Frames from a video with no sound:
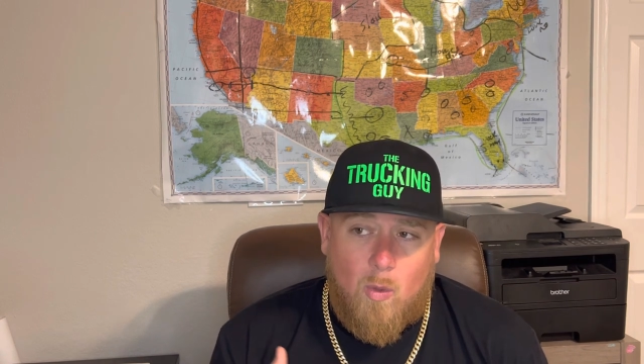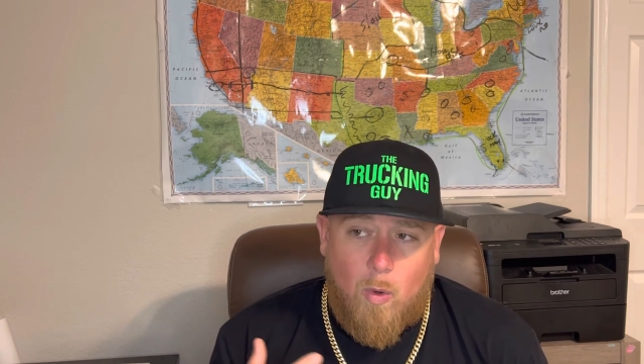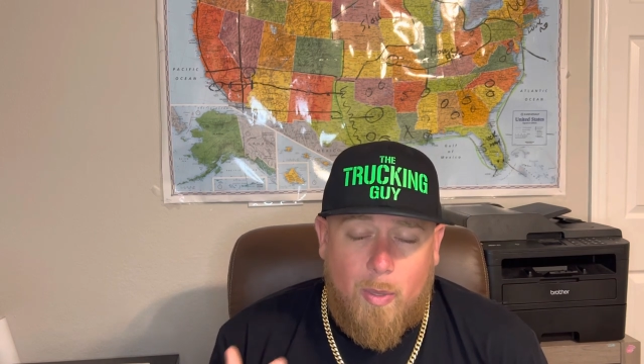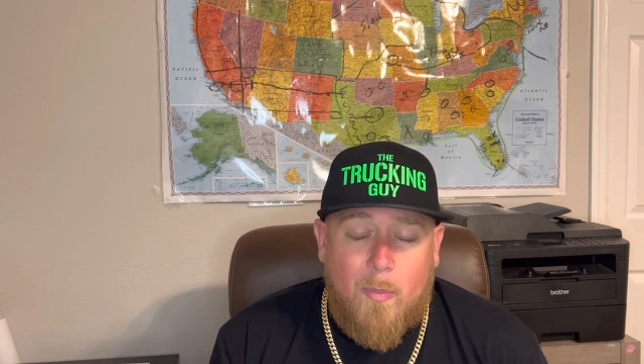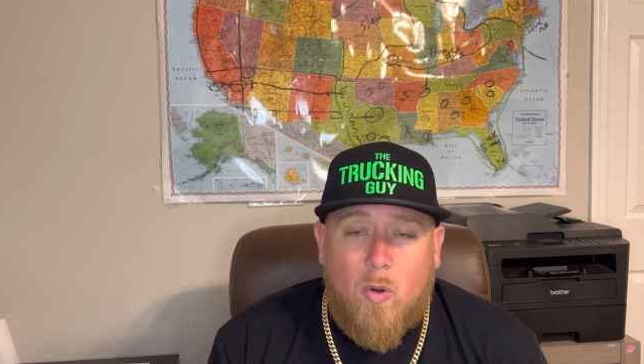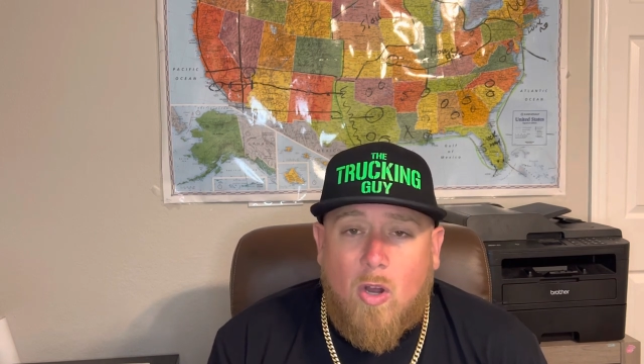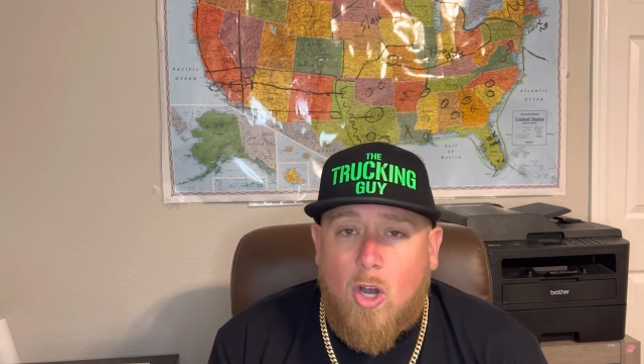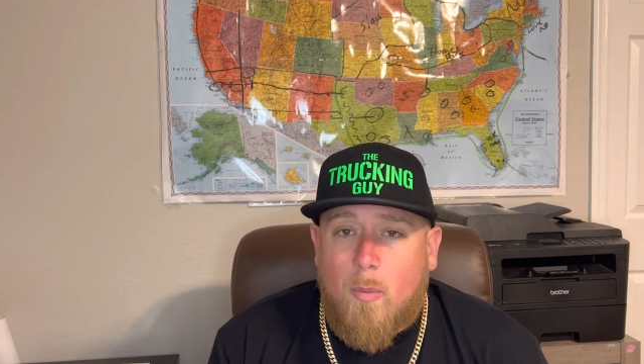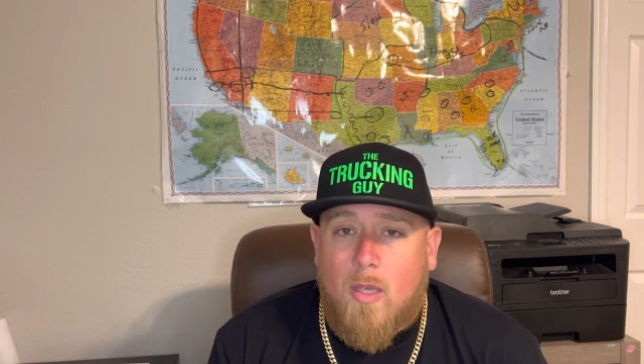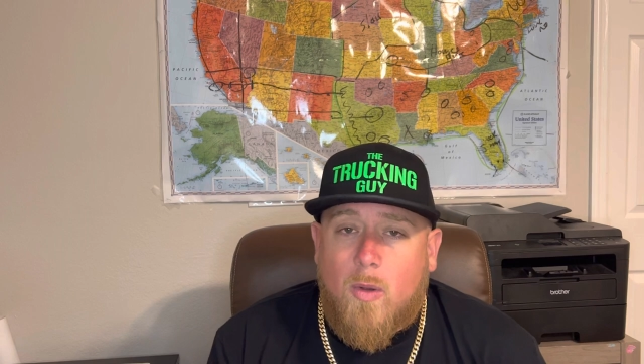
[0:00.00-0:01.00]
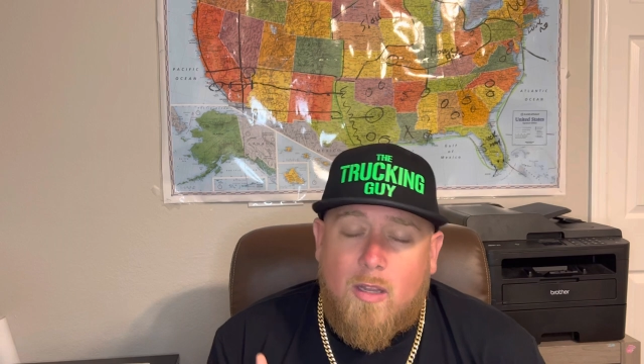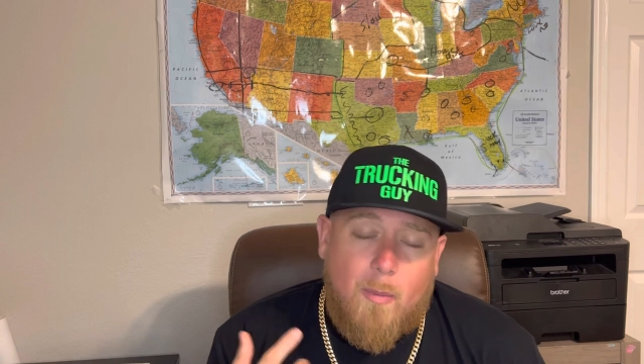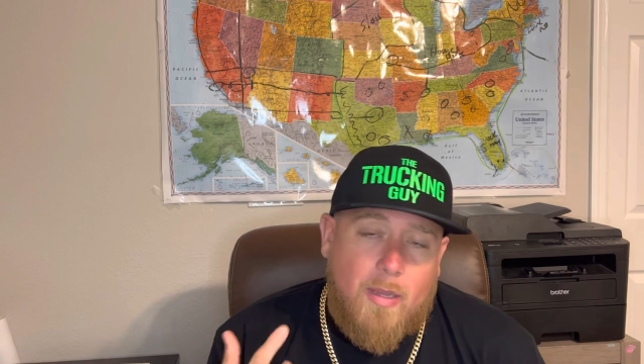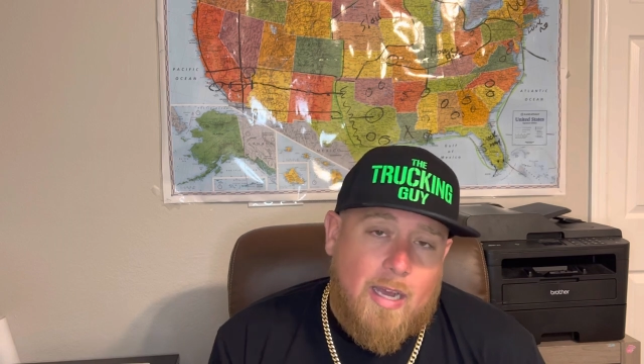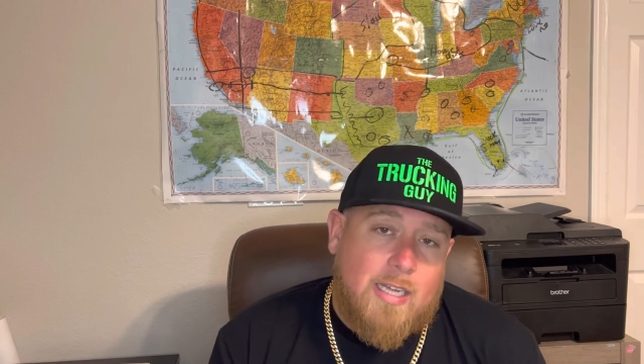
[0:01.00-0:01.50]
when people call me, whether
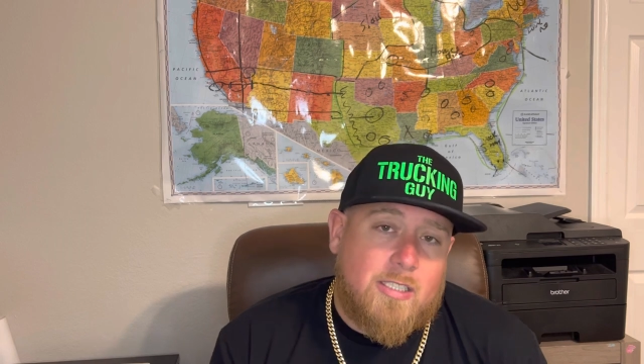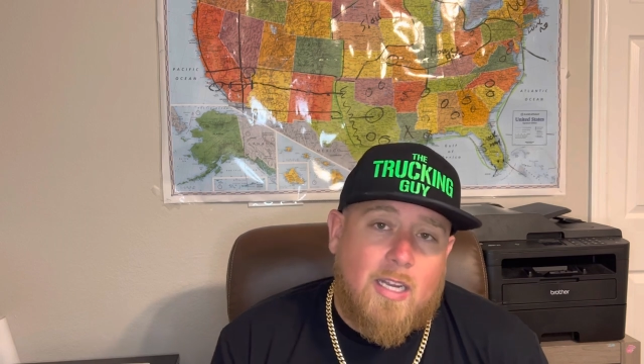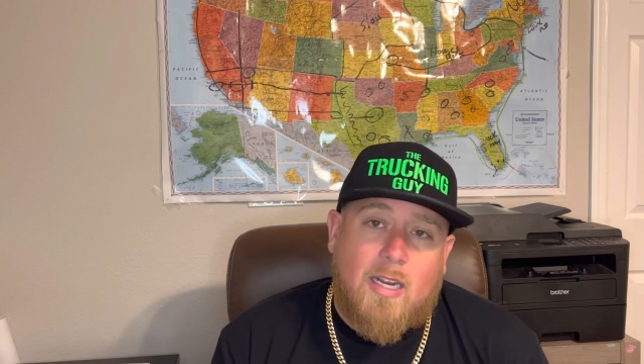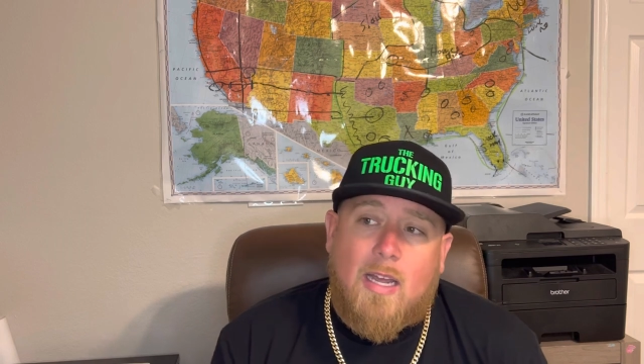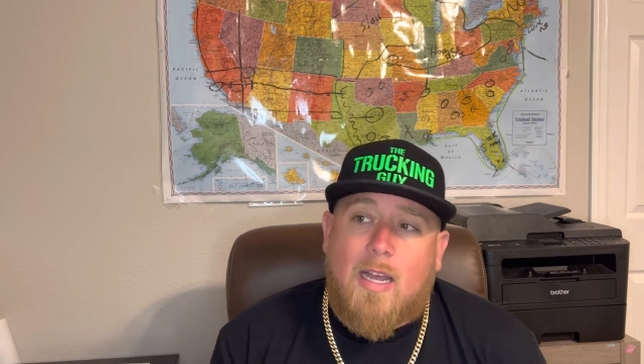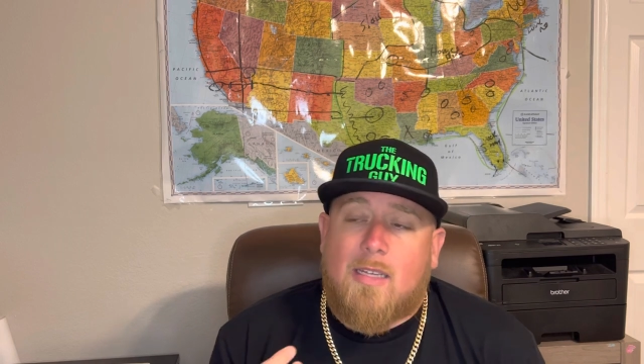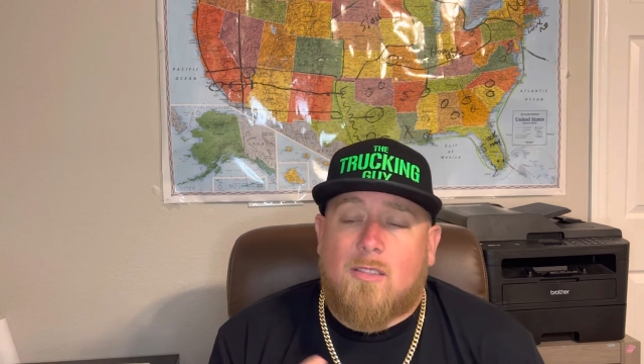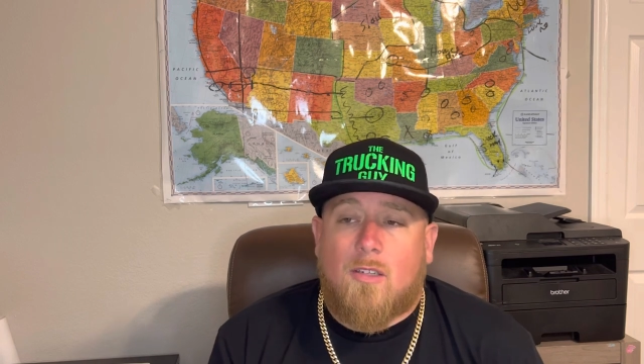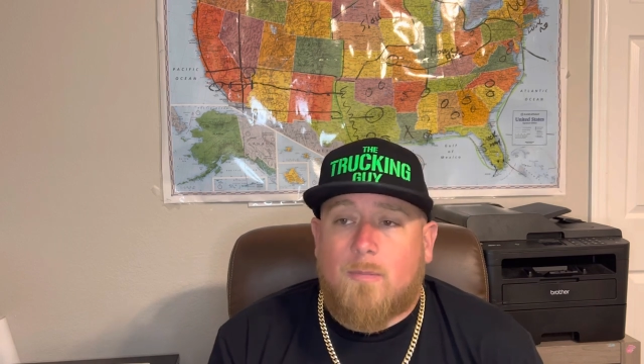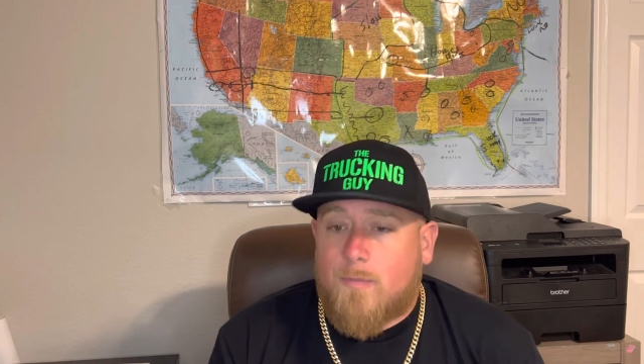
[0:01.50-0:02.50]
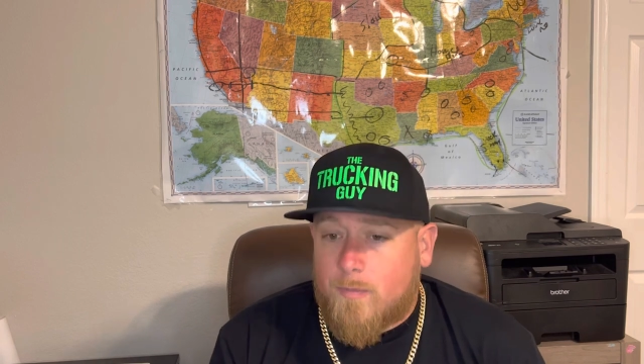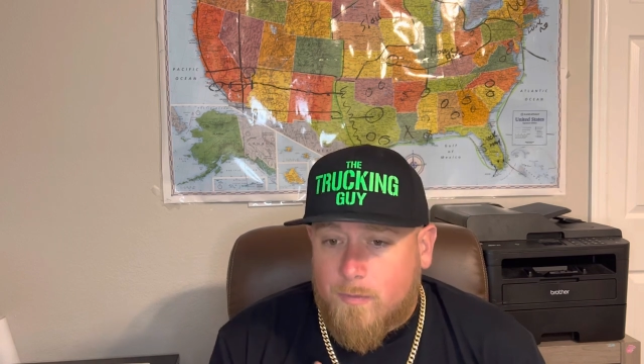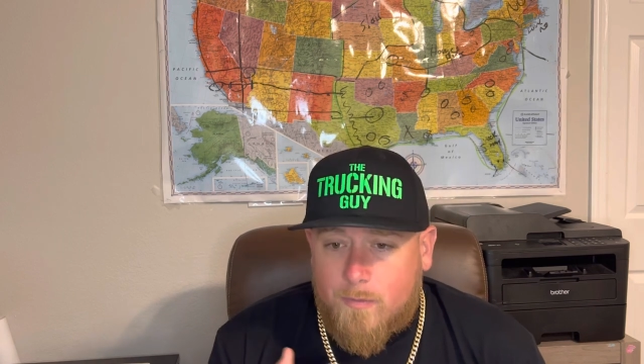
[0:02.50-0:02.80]
it be hotshot guys or